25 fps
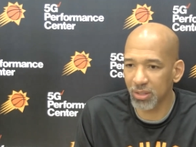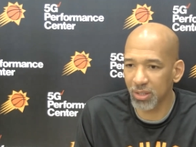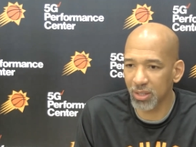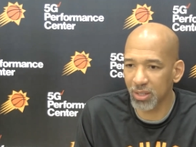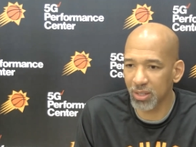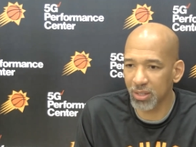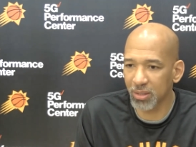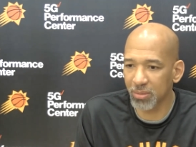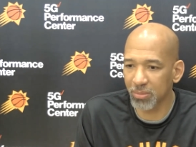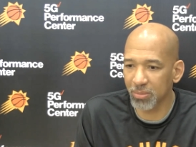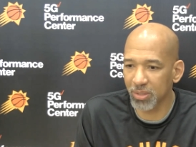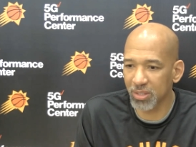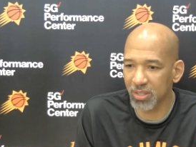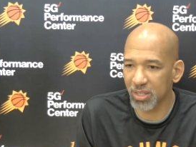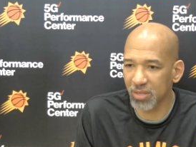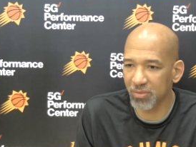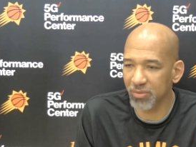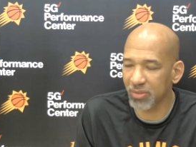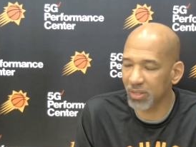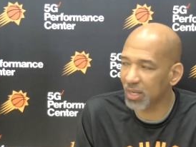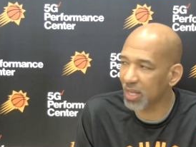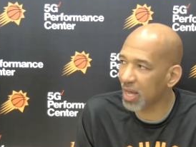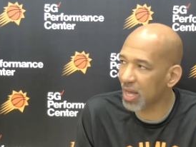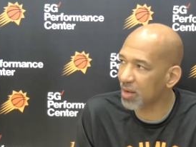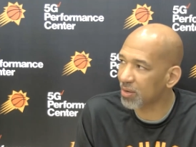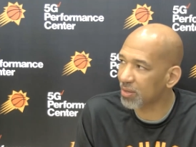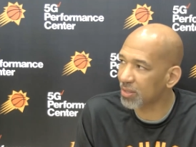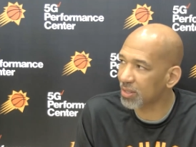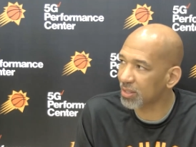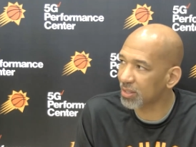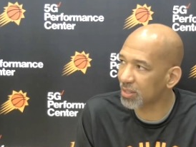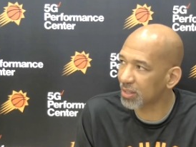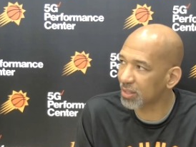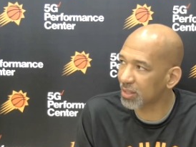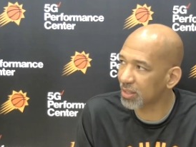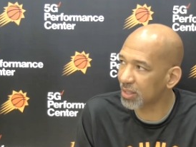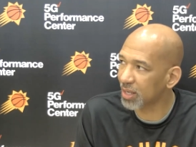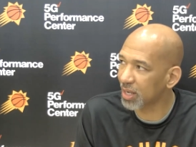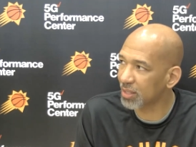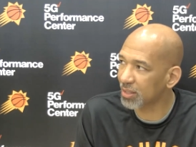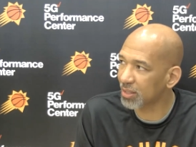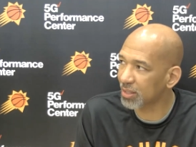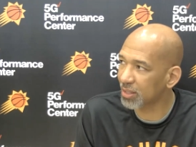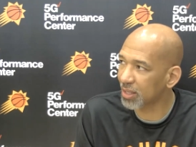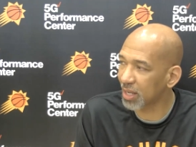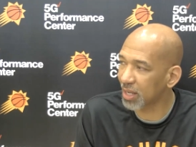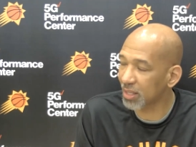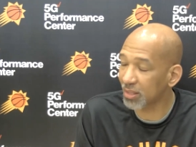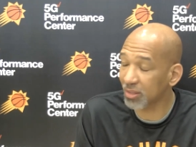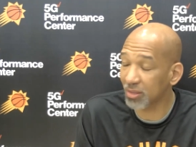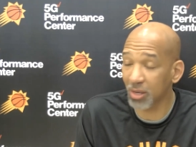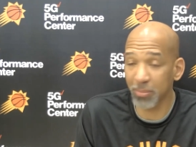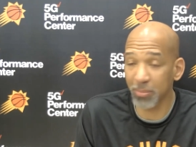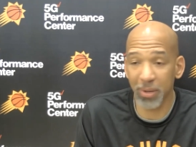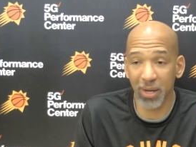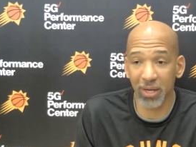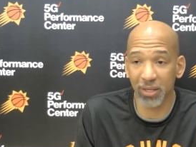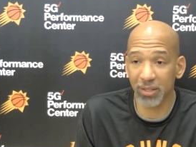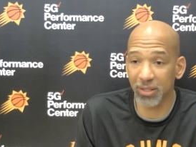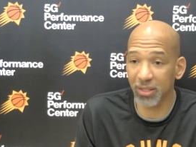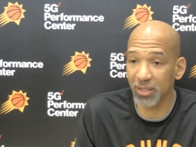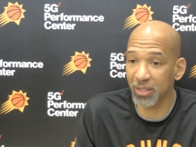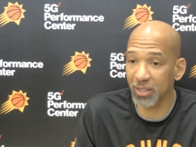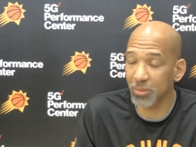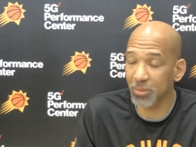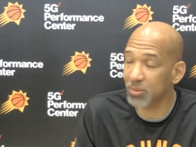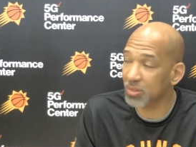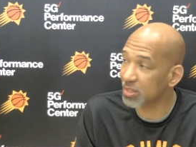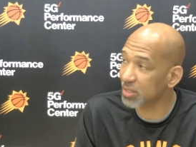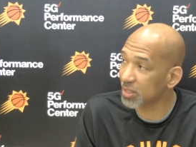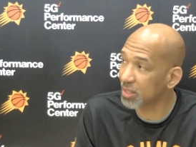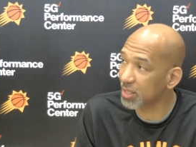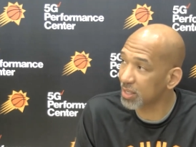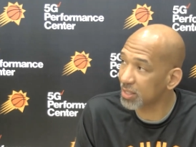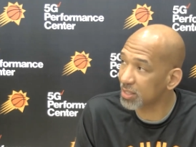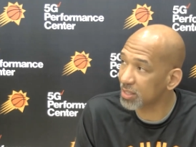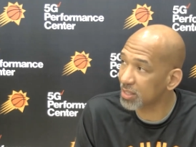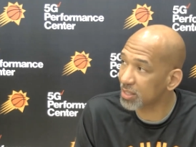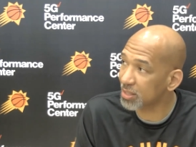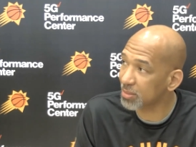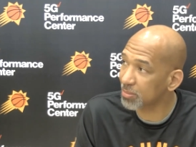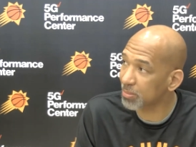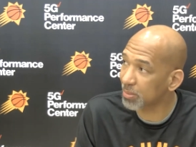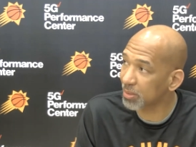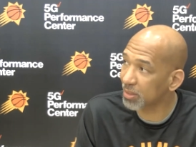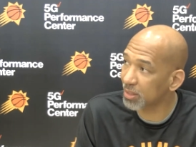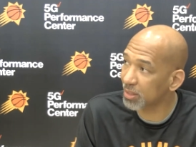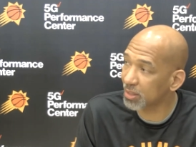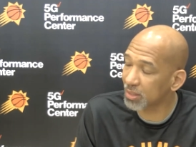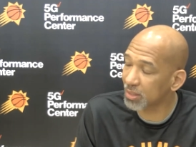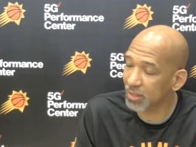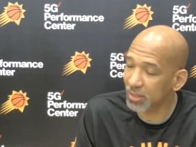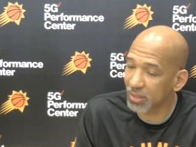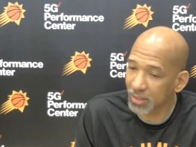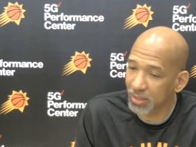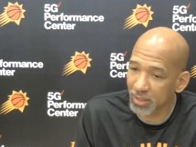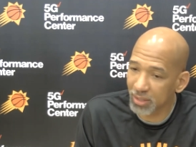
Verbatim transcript: Um, it's even louder. And I, I thought back then it was nuts, but